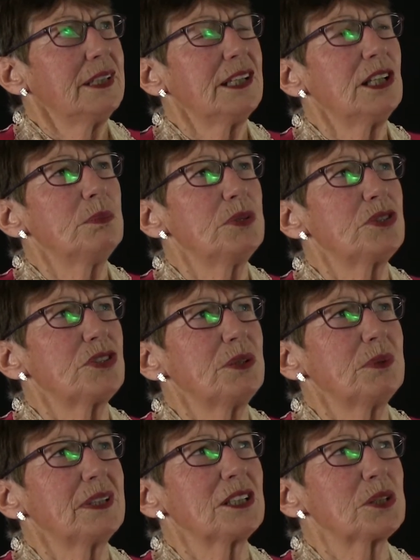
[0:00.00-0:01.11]
Carpentry.
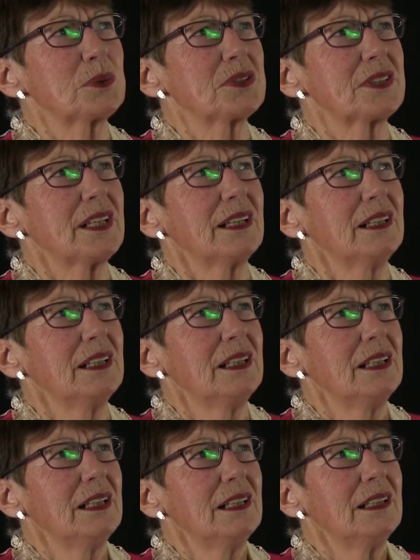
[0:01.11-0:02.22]
What else was there?
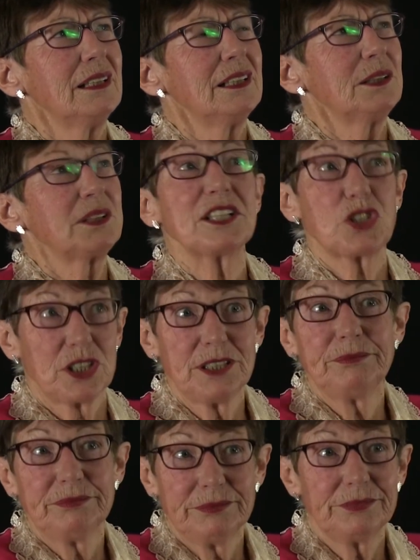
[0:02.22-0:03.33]
Kitchen